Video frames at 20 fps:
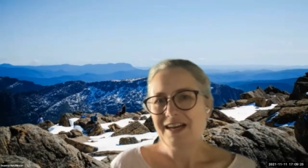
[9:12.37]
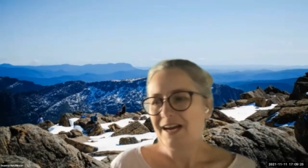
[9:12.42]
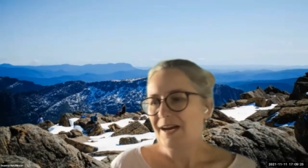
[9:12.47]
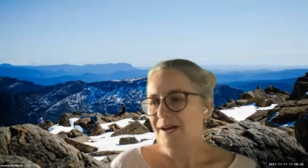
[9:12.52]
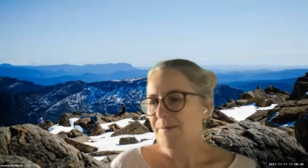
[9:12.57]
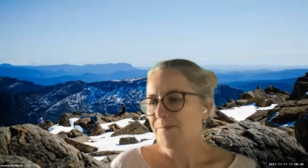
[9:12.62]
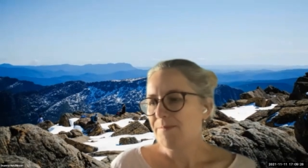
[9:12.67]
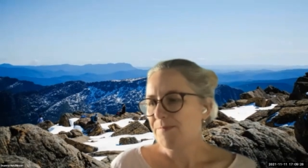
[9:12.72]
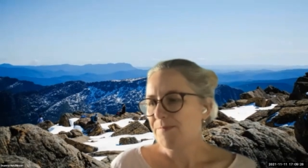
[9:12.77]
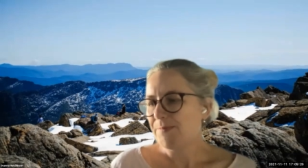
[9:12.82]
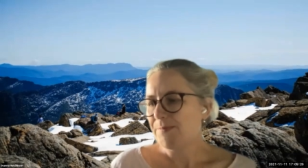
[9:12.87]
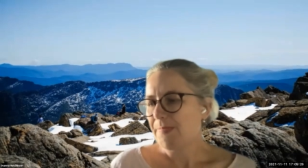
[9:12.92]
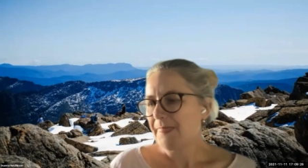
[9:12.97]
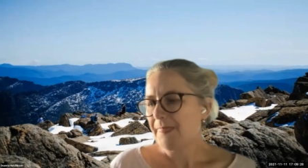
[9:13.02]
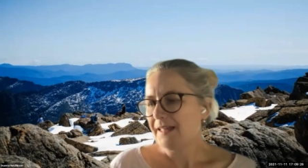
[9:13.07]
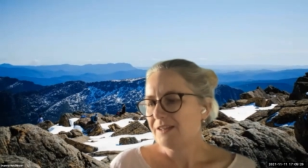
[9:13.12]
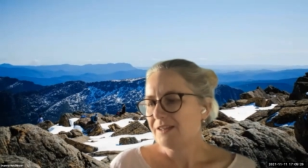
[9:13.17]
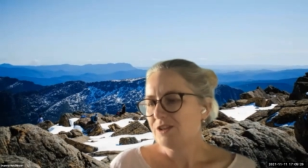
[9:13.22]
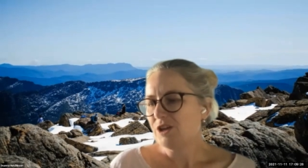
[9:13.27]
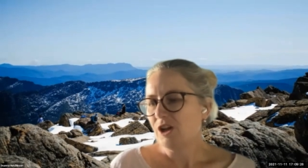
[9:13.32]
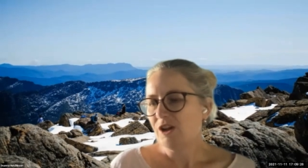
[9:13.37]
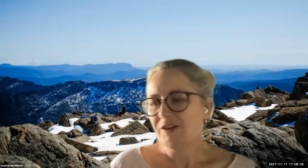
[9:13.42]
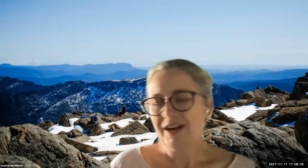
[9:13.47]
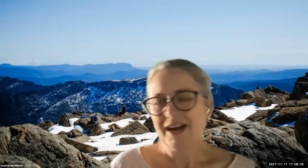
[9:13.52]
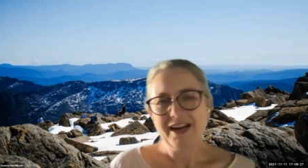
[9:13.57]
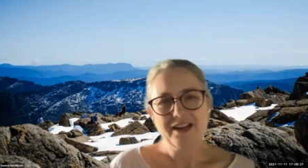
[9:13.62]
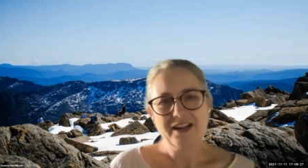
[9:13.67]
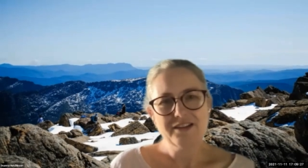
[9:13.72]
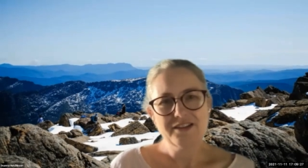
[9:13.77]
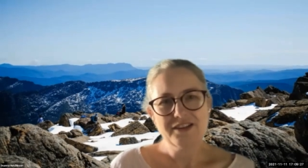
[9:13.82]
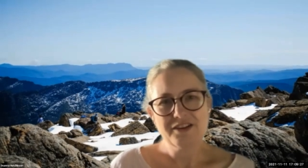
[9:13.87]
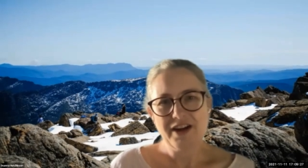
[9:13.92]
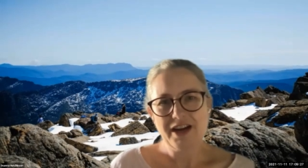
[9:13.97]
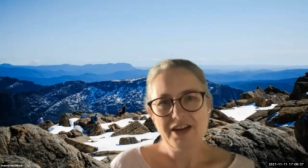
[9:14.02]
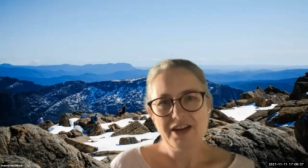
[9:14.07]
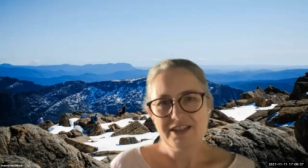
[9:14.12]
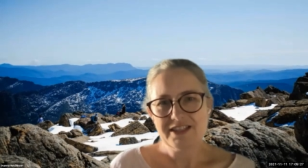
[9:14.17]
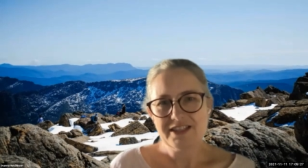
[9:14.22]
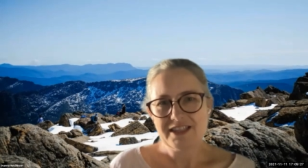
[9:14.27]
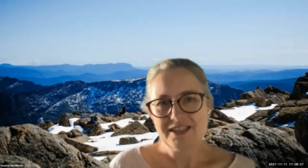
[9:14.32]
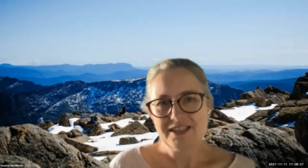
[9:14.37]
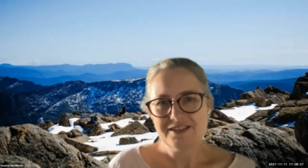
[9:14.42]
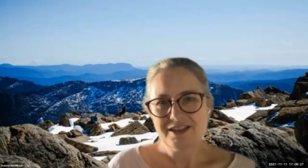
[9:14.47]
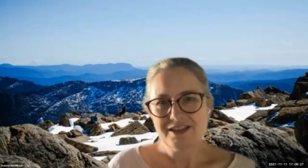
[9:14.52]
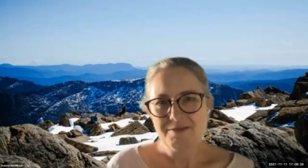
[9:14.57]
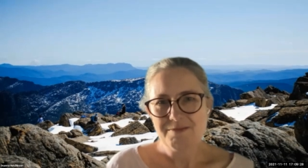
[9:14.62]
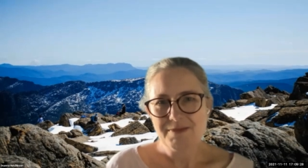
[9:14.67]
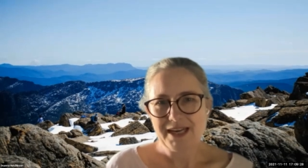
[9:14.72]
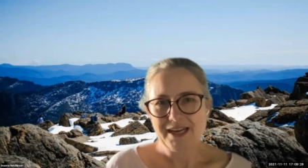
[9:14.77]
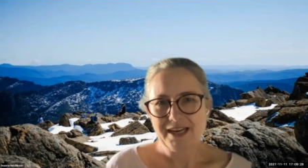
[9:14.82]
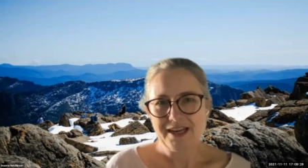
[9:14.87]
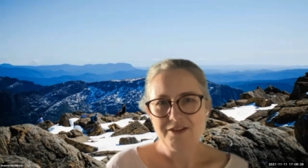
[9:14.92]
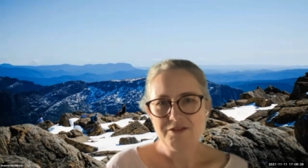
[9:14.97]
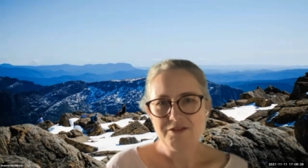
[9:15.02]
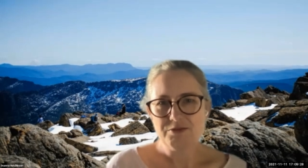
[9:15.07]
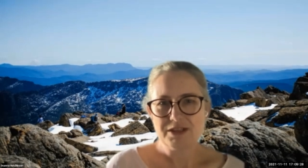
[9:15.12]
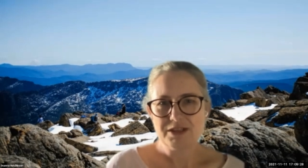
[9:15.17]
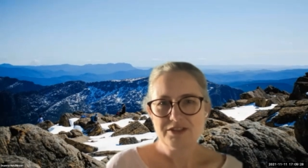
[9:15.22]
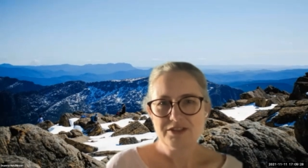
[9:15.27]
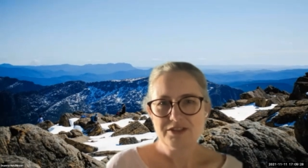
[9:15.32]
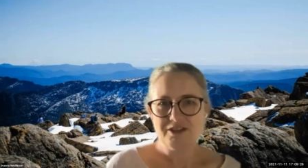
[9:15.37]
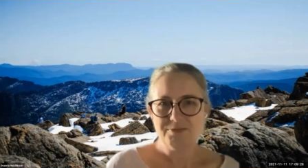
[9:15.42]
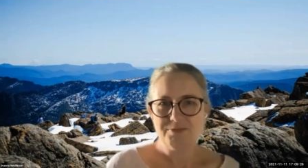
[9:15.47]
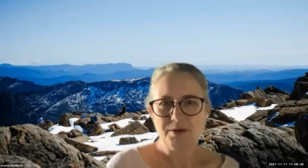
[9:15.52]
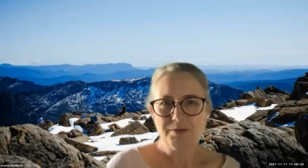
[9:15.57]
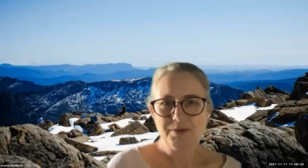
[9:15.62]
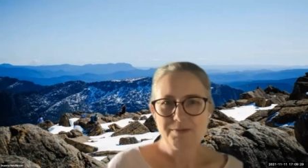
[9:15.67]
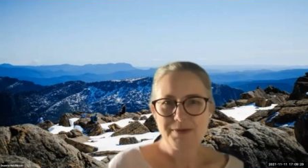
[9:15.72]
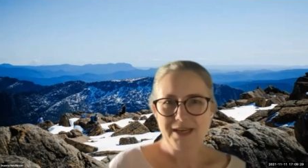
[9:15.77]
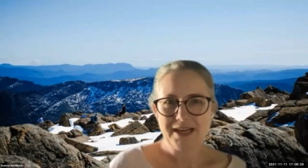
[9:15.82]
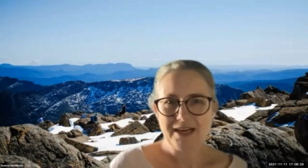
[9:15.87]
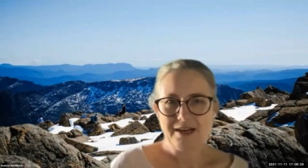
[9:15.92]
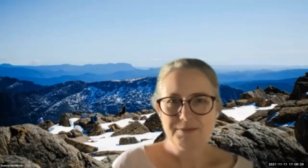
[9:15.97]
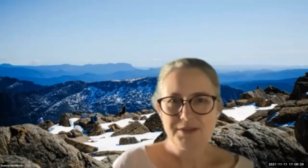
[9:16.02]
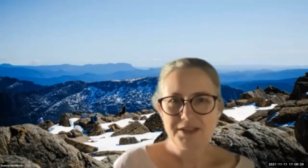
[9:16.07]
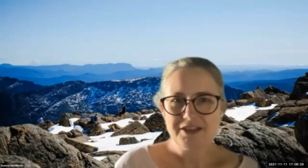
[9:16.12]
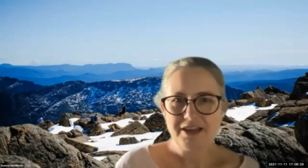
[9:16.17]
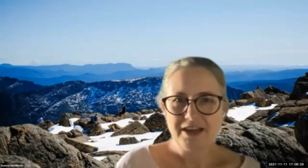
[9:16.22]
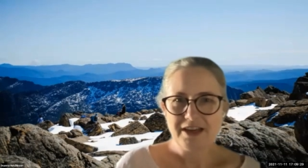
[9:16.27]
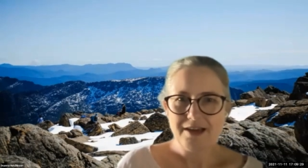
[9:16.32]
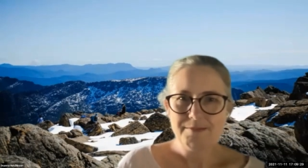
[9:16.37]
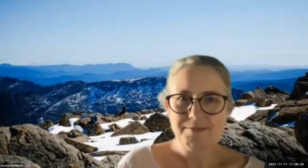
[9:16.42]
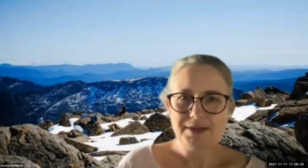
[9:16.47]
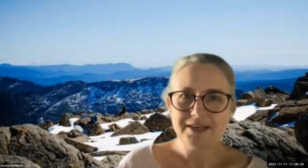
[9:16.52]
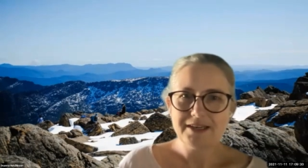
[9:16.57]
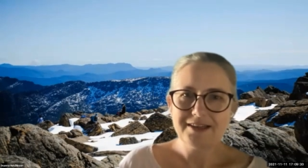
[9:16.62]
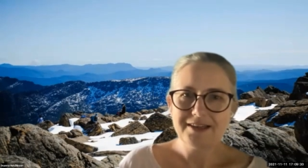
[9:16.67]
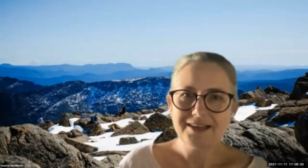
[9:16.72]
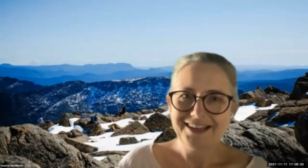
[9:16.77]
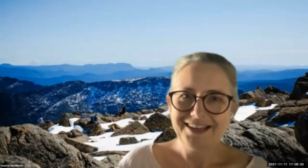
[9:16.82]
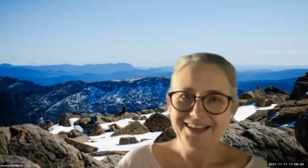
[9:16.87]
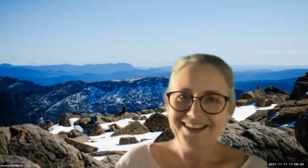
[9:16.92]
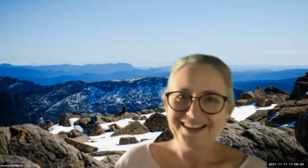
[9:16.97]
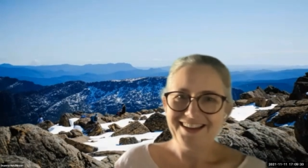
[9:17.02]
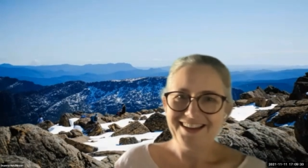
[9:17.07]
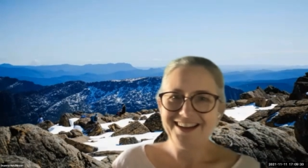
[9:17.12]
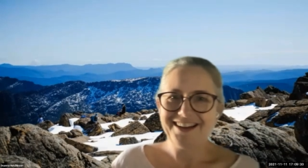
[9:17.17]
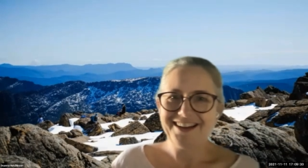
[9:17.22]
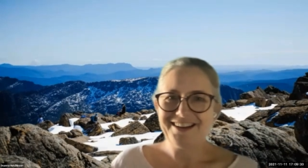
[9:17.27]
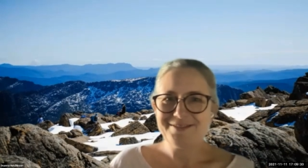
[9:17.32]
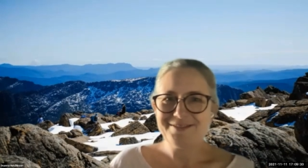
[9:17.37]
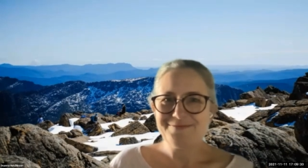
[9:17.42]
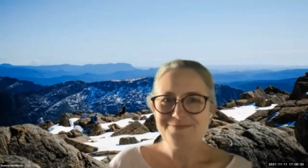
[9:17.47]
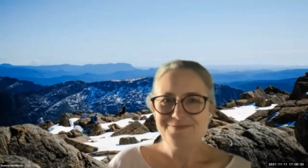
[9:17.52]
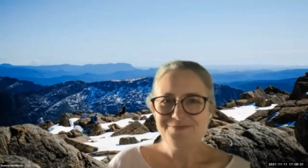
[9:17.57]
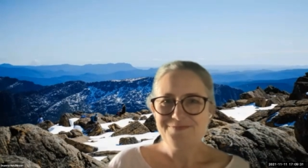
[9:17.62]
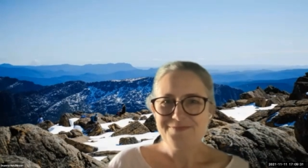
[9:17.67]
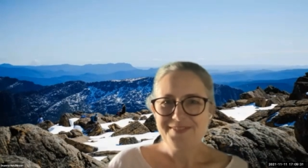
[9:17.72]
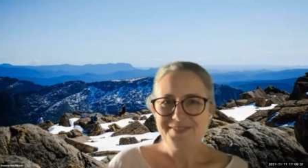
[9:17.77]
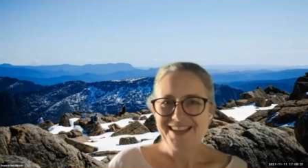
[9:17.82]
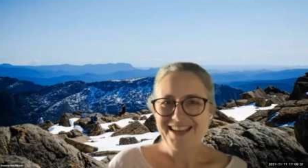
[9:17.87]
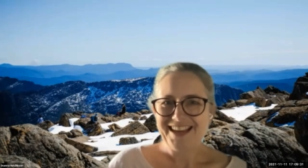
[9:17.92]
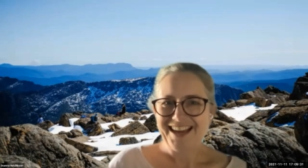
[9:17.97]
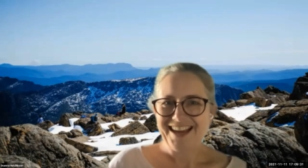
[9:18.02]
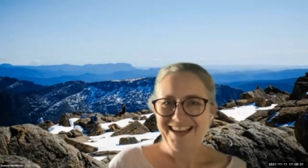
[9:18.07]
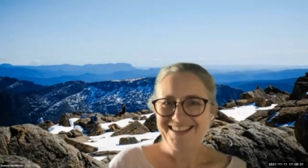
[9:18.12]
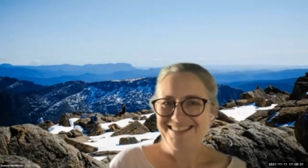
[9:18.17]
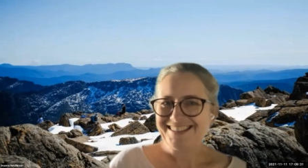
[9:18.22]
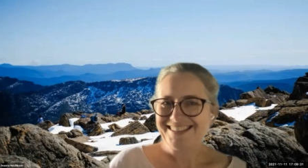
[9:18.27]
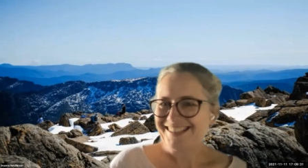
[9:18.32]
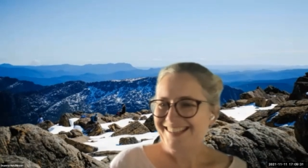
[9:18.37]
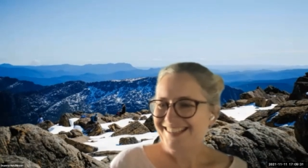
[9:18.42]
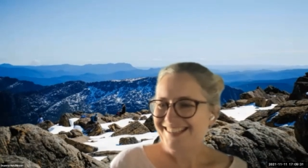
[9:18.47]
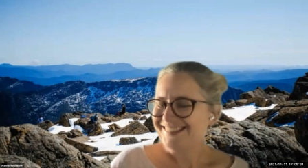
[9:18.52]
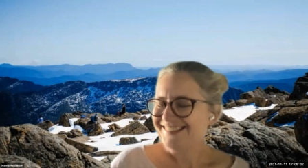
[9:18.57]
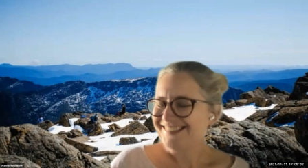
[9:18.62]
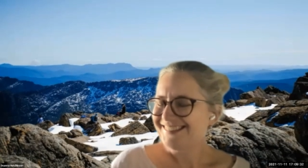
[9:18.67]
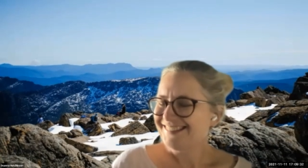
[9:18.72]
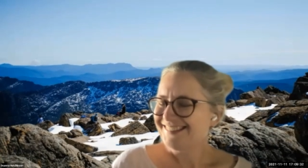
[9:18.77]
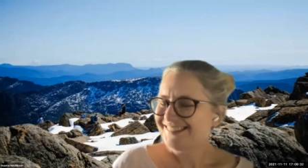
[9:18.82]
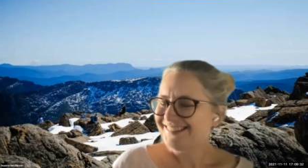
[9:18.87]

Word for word: um, tolerating the Great Ideas Committee, of which I've probably become the chairman. Um, and uh,